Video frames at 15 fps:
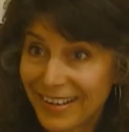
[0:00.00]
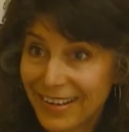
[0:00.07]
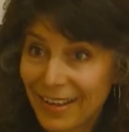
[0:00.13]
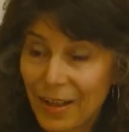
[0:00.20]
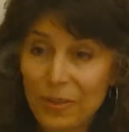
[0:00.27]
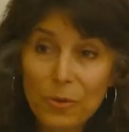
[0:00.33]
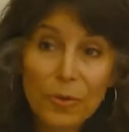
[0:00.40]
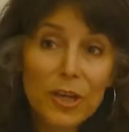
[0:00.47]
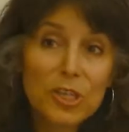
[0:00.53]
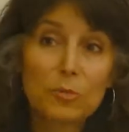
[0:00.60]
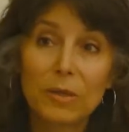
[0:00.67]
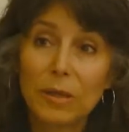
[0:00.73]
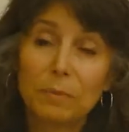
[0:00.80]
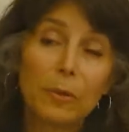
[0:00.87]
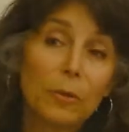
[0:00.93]
Otherwise,
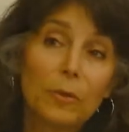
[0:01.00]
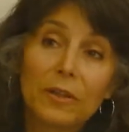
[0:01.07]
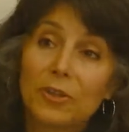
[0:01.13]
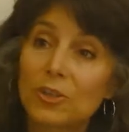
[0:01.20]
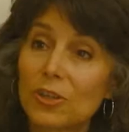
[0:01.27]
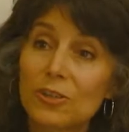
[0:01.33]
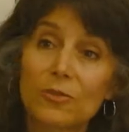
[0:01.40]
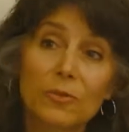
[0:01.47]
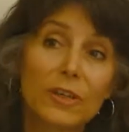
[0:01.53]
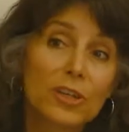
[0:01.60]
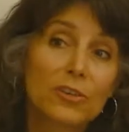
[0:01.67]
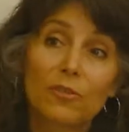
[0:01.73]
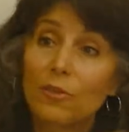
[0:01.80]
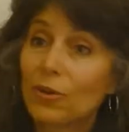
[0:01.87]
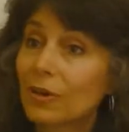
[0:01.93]
people will just
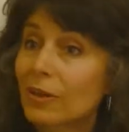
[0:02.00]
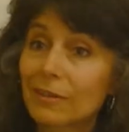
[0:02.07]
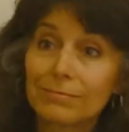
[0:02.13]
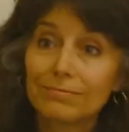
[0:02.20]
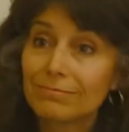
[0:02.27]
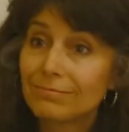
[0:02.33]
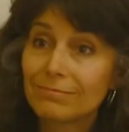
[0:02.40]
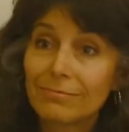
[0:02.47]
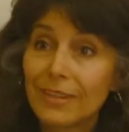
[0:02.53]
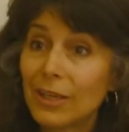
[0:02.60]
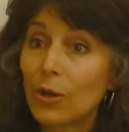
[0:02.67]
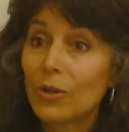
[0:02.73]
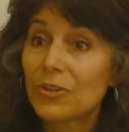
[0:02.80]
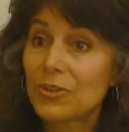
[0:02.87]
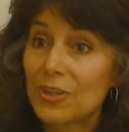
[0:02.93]
reach for the
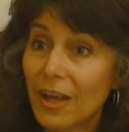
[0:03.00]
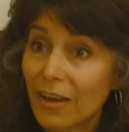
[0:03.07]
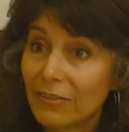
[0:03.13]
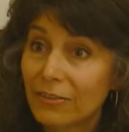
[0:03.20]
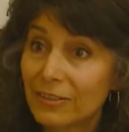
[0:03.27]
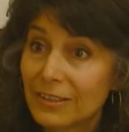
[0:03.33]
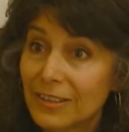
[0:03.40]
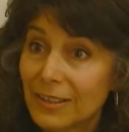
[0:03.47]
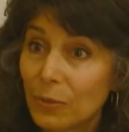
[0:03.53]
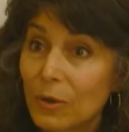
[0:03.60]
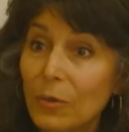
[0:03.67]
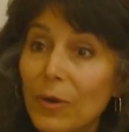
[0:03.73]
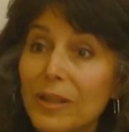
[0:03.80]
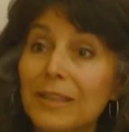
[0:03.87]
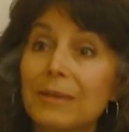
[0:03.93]
old stuff.
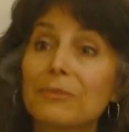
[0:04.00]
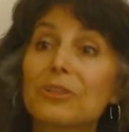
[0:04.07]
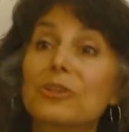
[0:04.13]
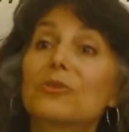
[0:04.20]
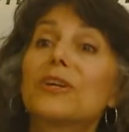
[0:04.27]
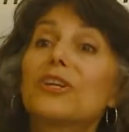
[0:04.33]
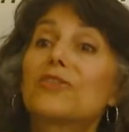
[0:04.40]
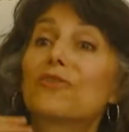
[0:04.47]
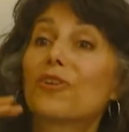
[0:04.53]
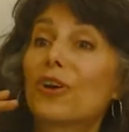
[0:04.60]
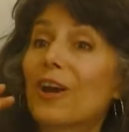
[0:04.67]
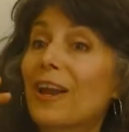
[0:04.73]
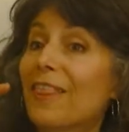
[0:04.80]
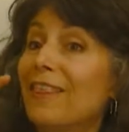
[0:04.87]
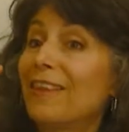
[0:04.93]
We want them to reach
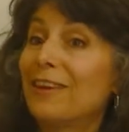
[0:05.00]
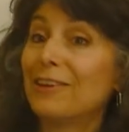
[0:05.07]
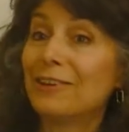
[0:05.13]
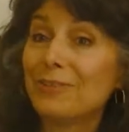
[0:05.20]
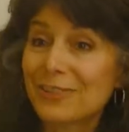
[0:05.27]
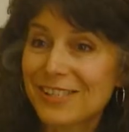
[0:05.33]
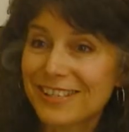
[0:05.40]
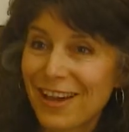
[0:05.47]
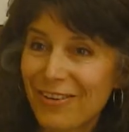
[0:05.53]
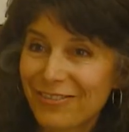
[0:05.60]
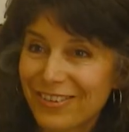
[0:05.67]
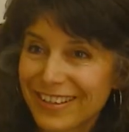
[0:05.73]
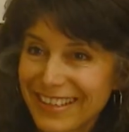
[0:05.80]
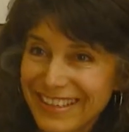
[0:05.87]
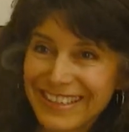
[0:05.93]
for the new stuff.
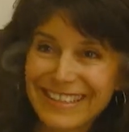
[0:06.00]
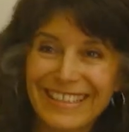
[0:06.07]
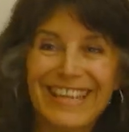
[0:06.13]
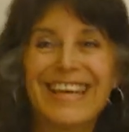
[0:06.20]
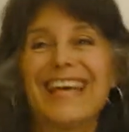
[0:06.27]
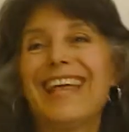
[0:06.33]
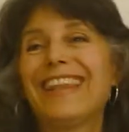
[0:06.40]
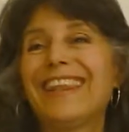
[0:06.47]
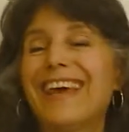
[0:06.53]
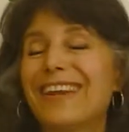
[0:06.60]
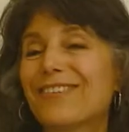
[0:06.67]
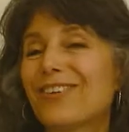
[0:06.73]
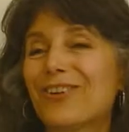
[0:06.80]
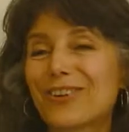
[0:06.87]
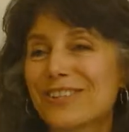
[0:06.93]
And then,
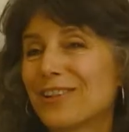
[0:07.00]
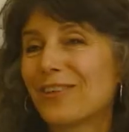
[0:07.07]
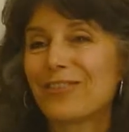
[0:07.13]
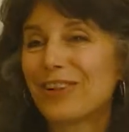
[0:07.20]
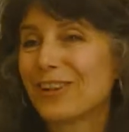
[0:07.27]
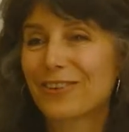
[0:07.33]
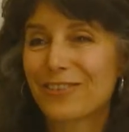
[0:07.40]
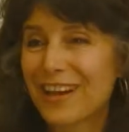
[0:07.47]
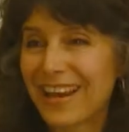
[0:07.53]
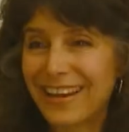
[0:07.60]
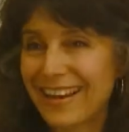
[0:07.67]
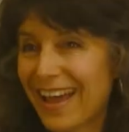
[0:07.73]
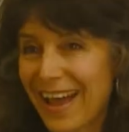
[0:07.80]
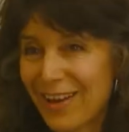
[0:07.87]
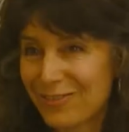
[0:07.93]
of course, they'll feel great
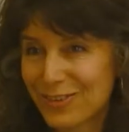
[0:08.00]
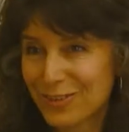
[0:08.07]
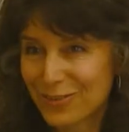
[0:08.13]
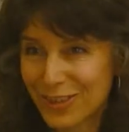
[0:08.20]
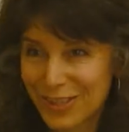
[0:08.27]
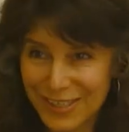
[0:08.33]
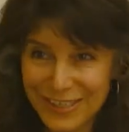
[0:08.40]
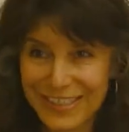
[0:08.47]
afterwards.